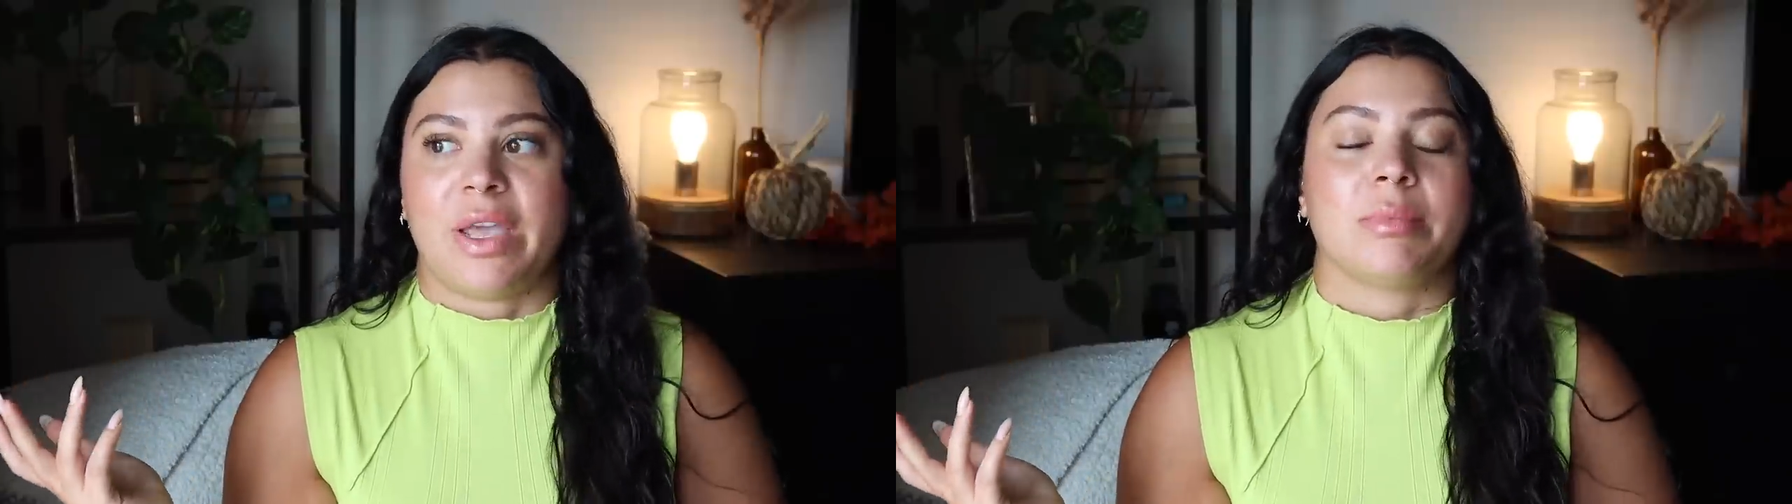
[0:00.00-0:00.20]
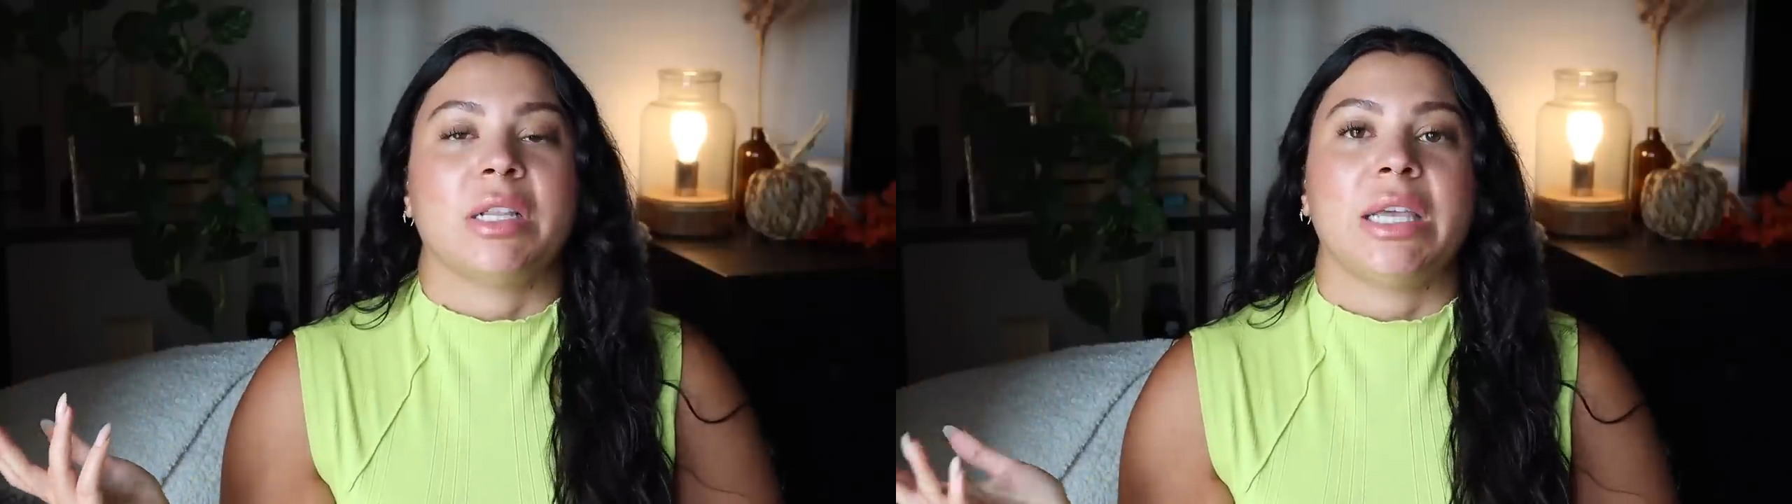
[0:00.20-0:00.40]

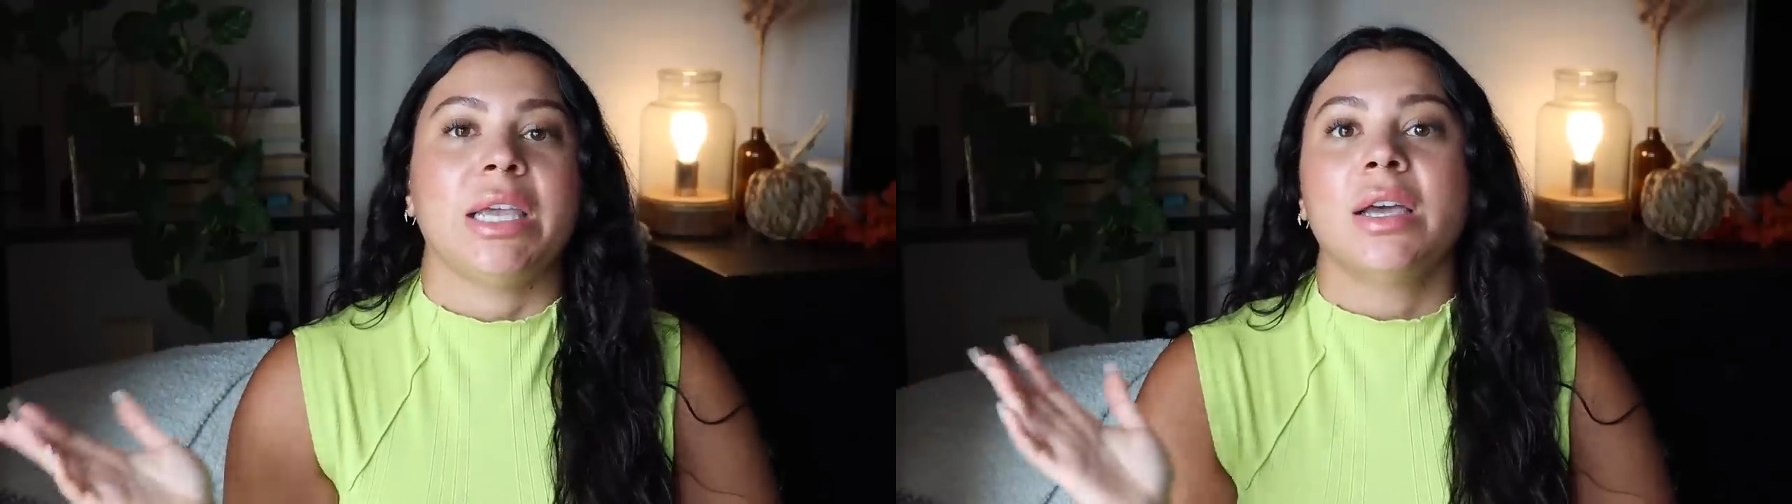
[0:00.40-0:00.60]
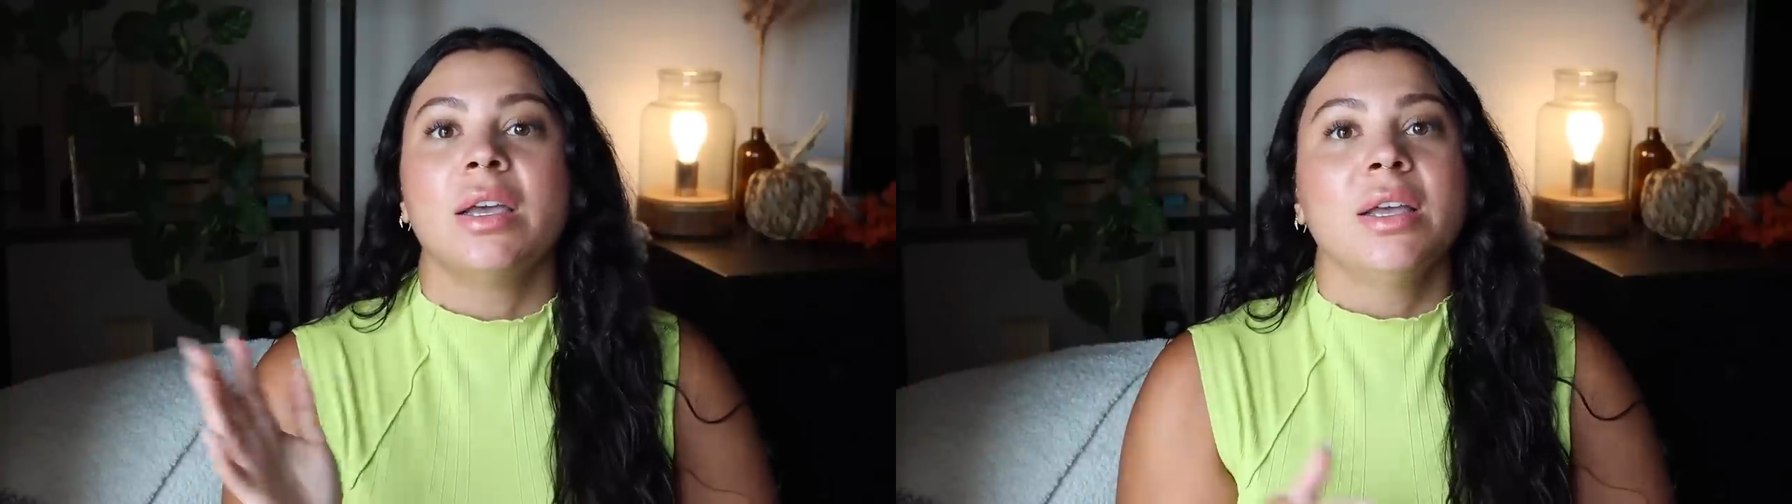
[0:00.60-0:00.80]

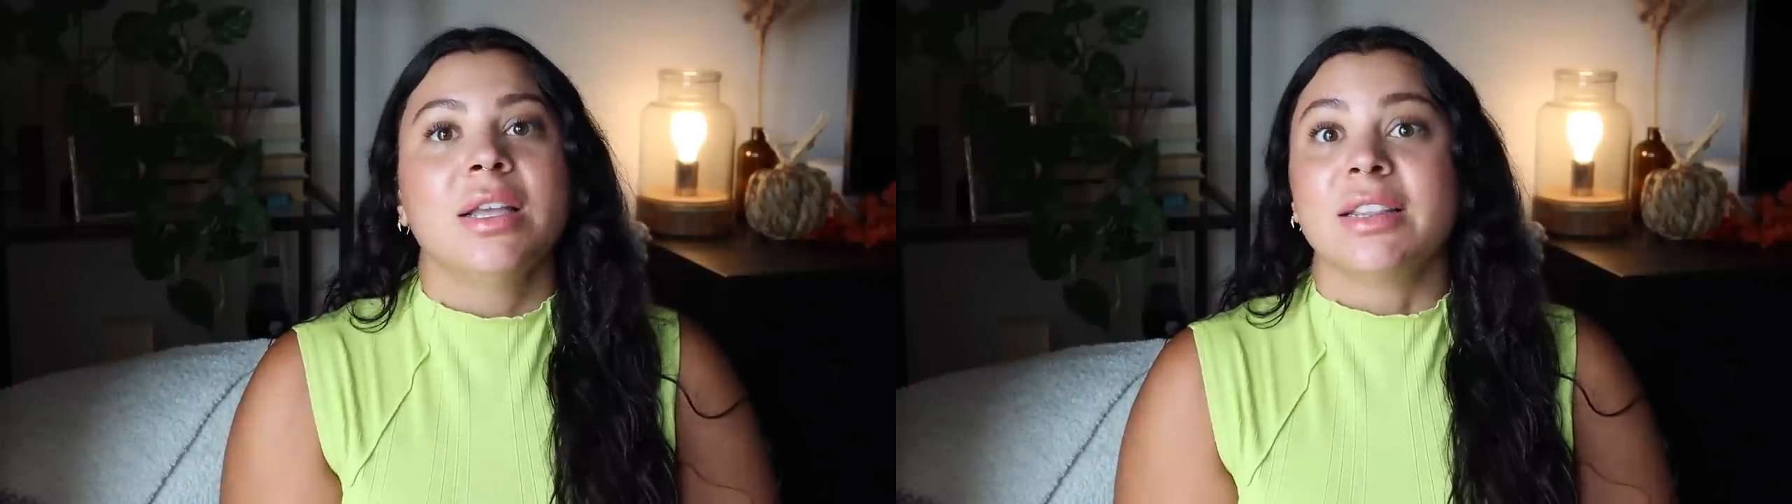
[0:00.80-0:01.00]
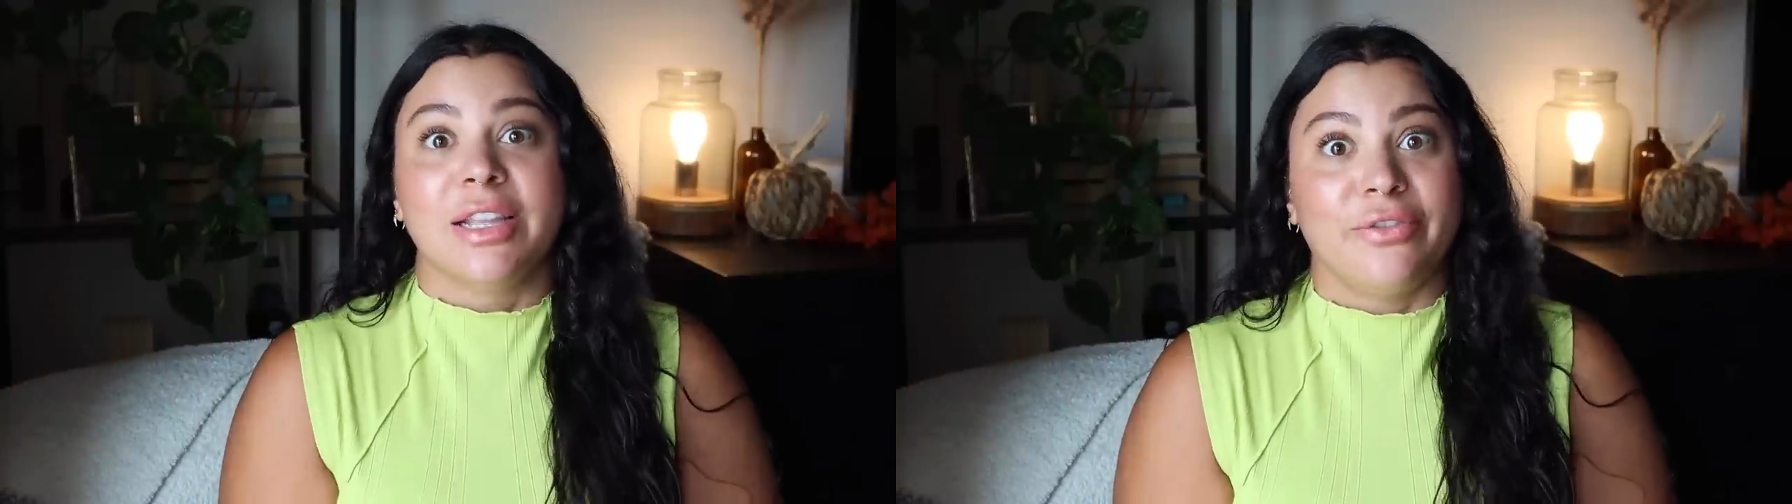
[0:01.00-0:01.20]
family
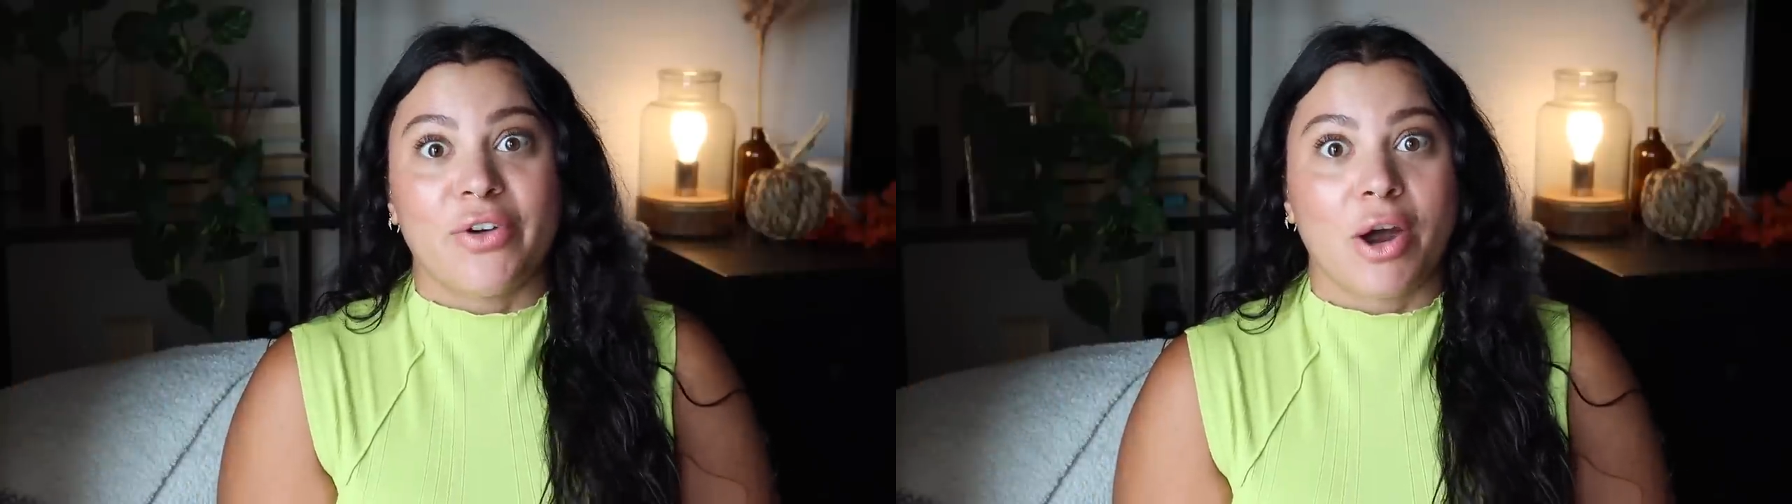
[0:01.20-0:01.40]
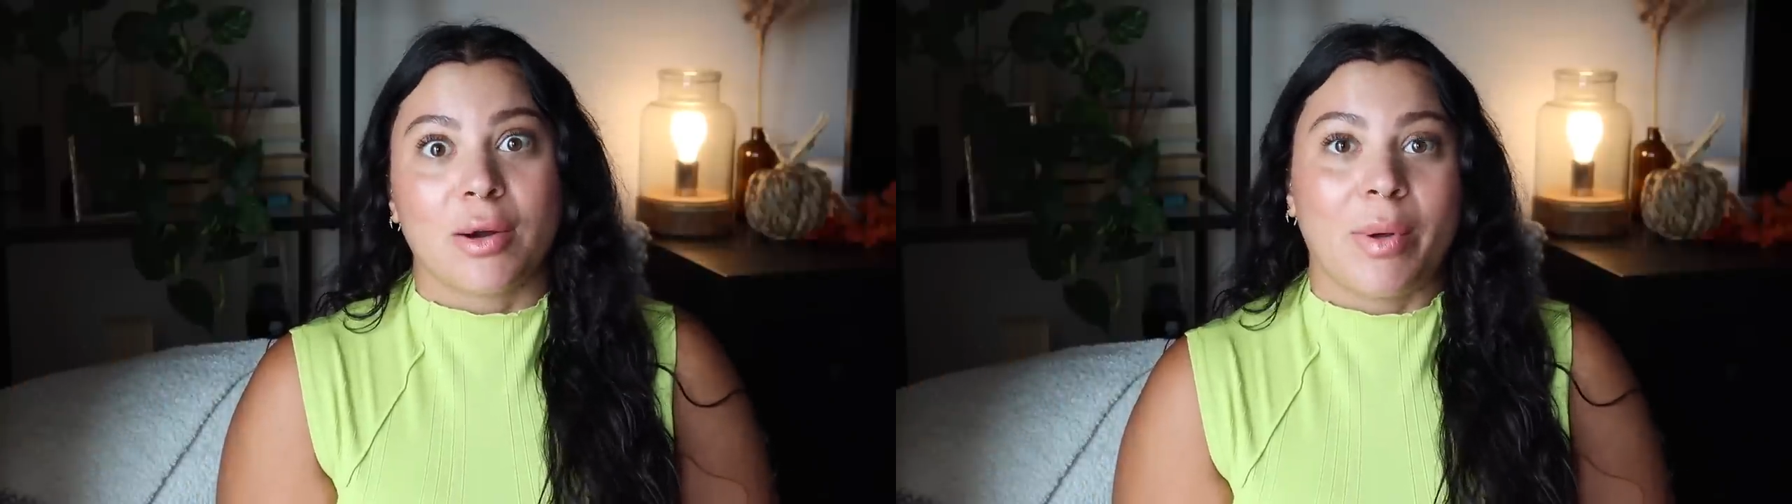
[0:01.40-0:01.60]
live
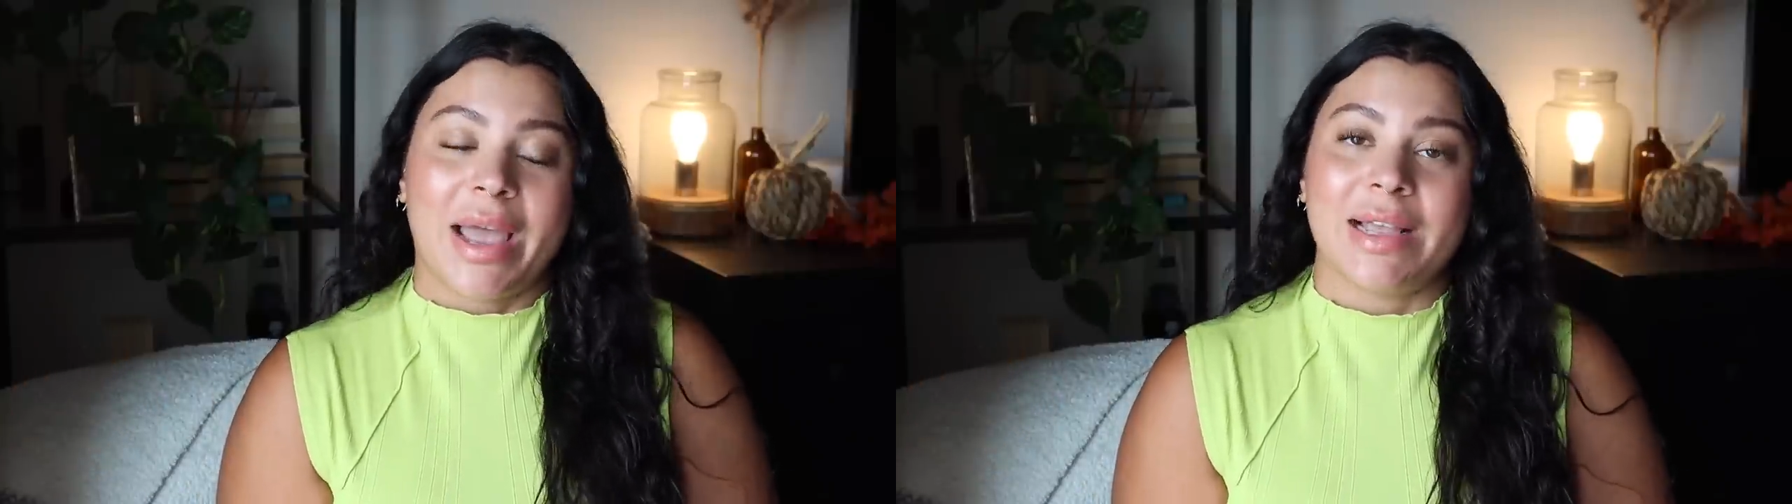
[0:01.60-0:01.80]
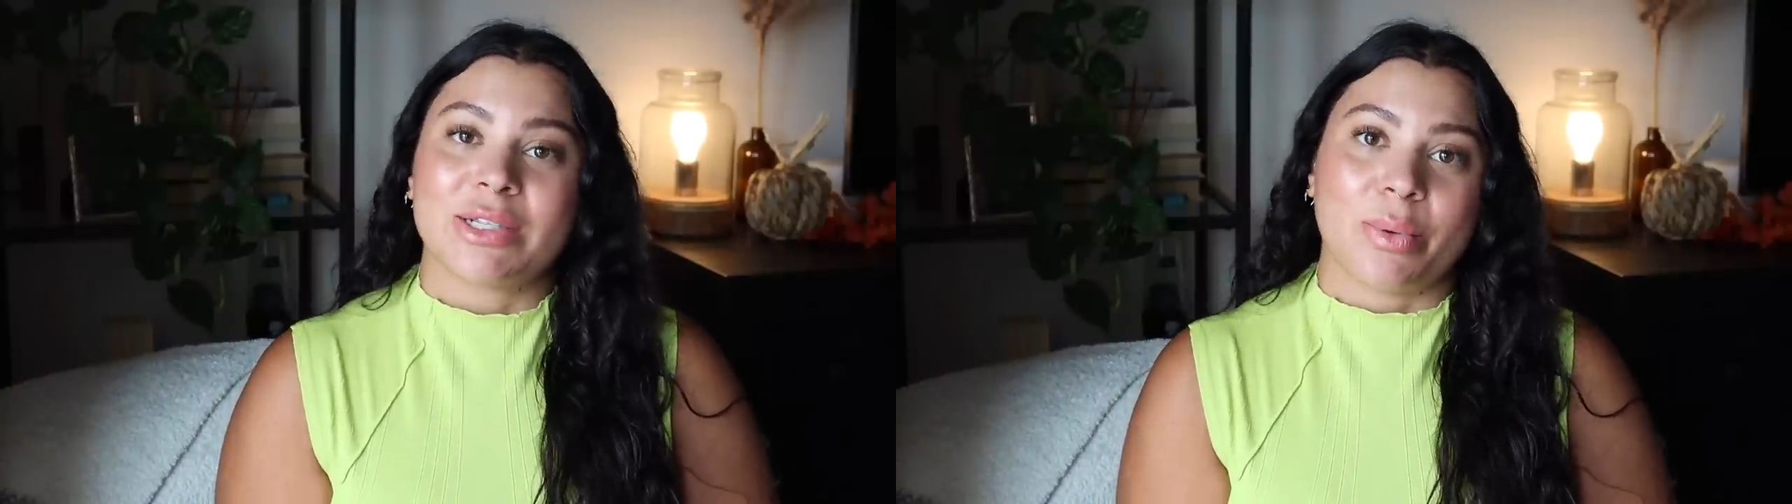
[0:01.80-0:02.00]
far away,